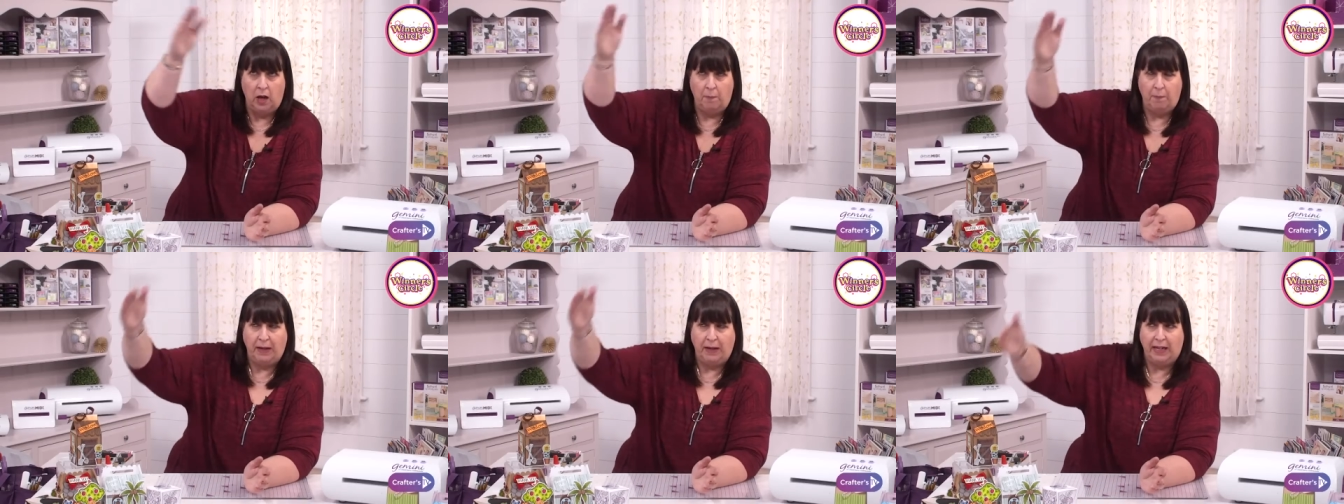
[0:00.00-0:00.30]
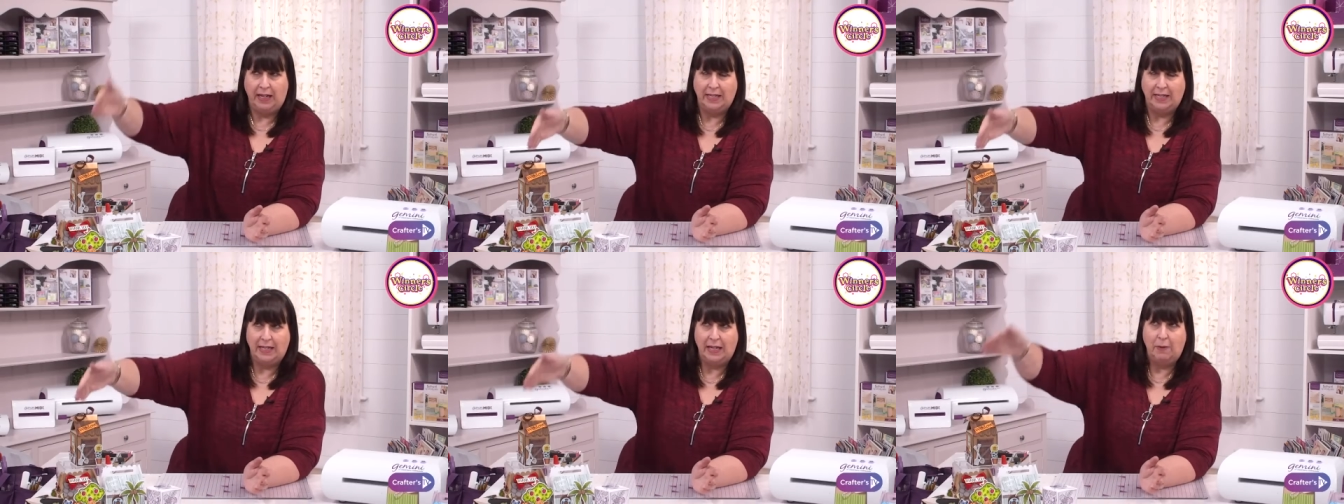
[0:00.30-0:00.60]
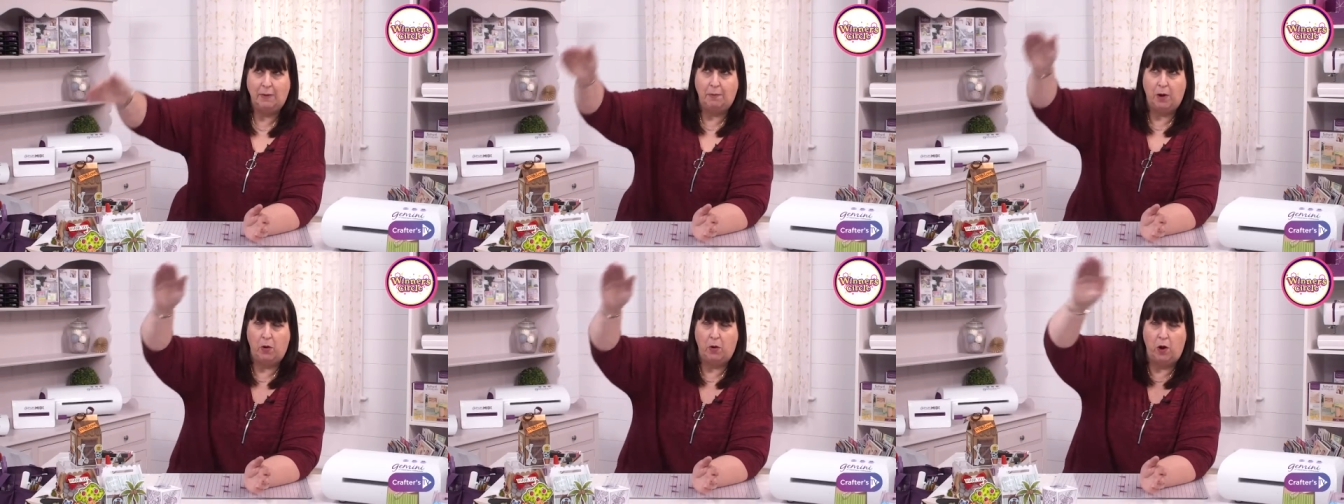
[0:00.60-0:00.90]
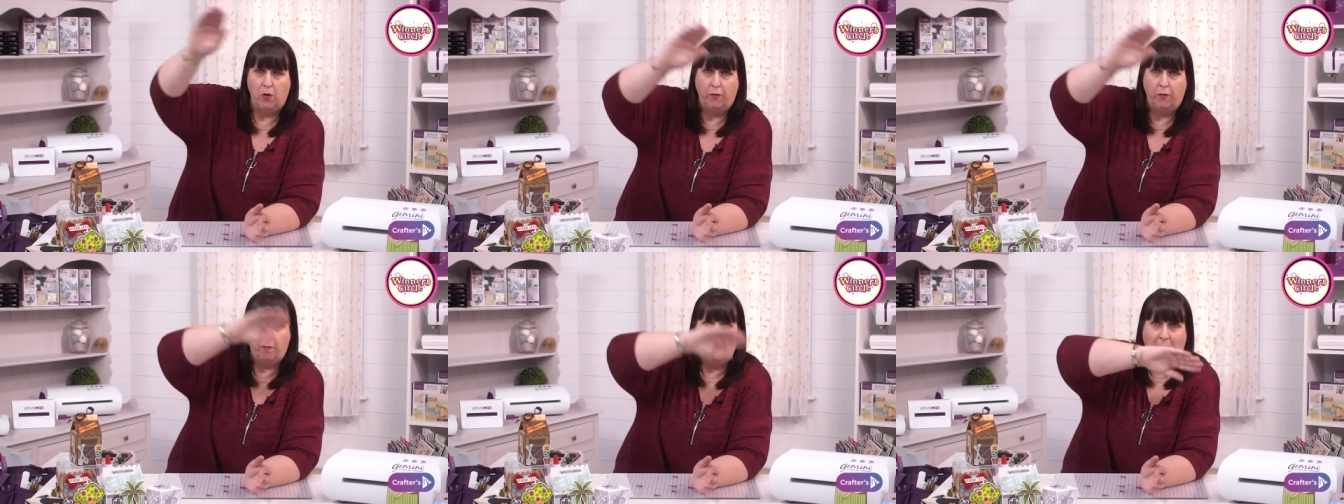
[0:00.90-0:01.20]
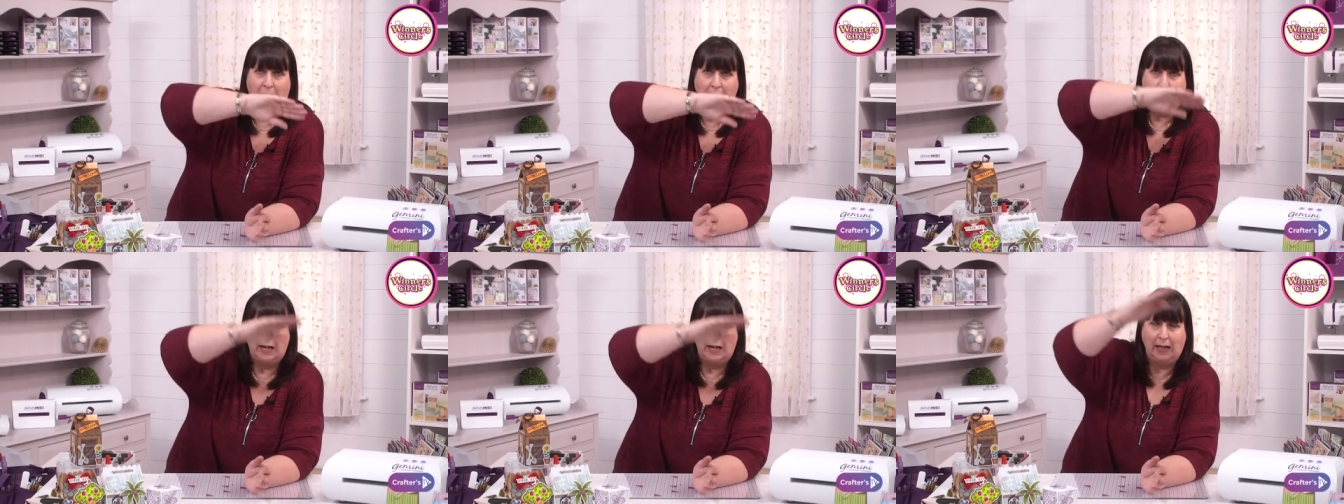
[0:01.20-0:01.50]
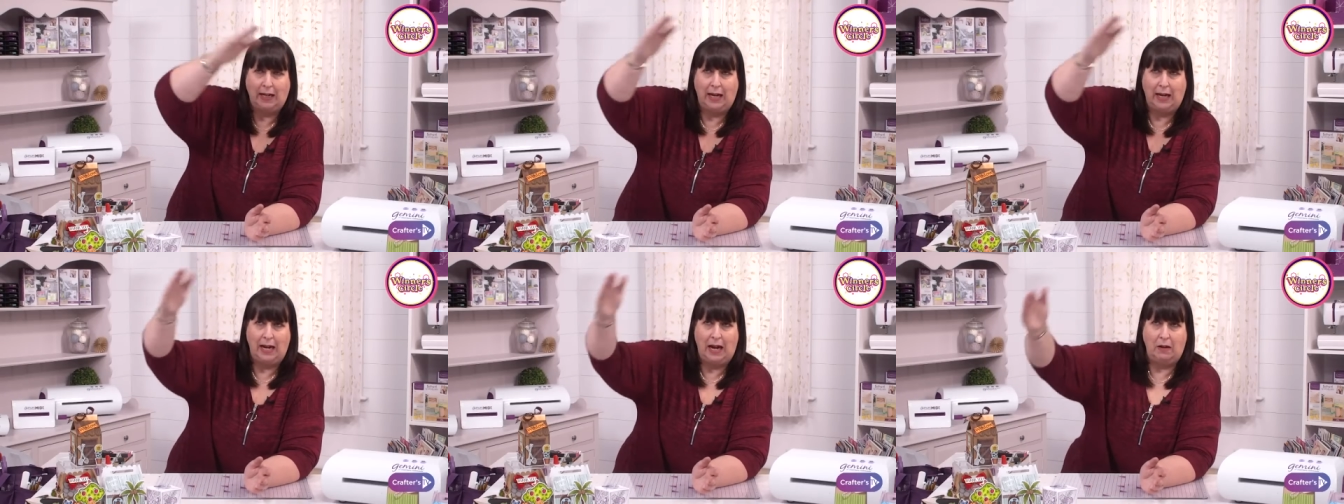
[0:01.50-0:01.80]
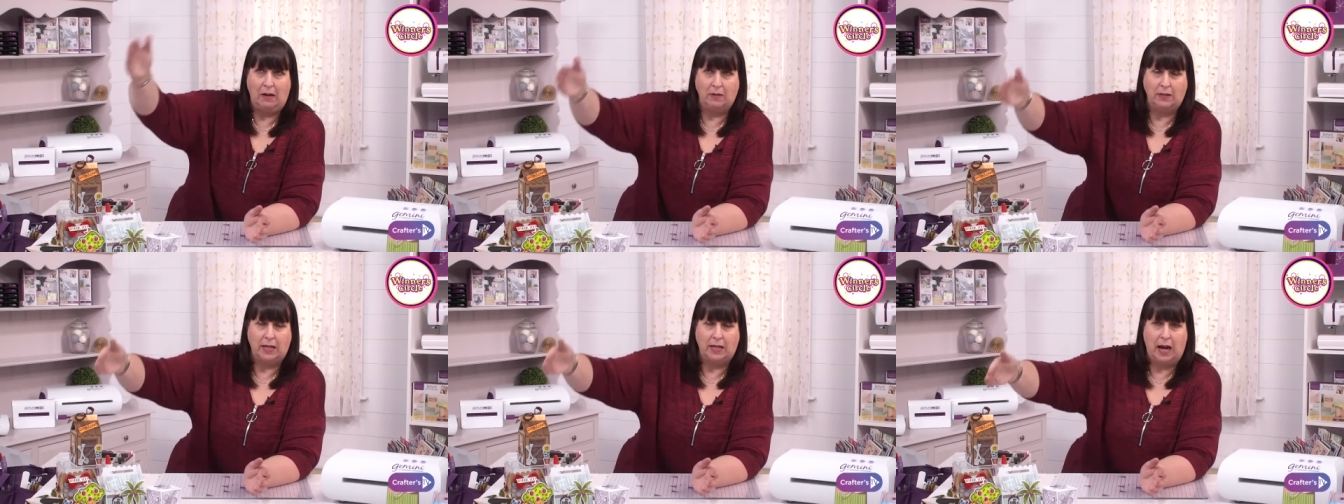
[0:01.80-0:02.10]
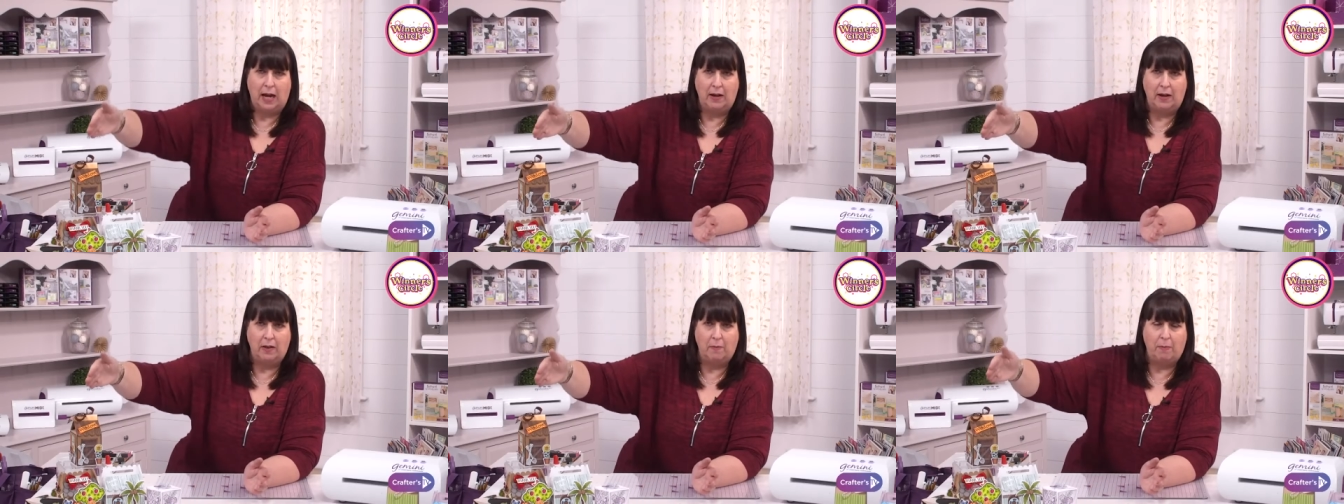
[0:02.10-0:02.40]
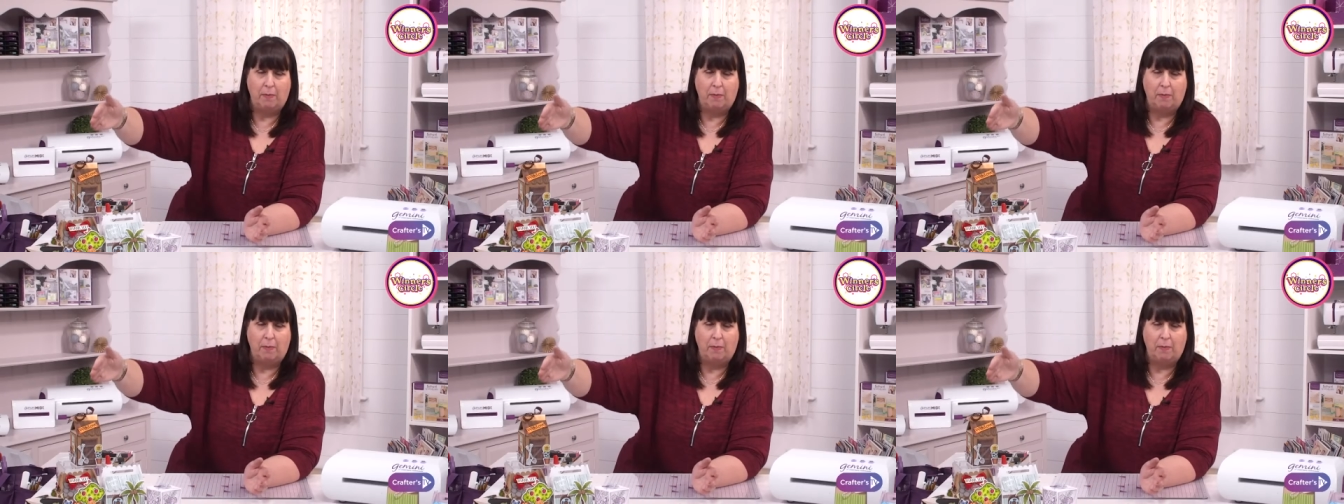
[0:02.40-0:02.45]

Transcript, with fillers: big gazebo over my decking outside at the